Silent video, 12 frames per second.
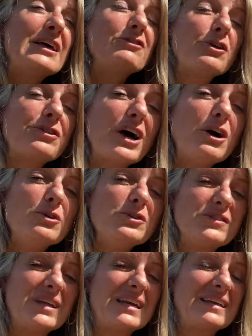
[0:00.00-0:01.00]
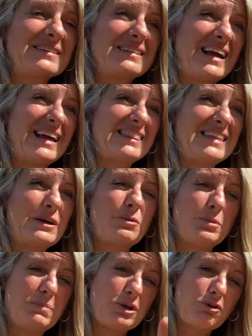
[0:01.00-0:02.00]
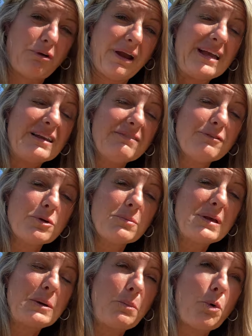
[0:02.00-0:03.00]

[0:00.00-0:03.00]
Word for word: So those things I think would be great for it being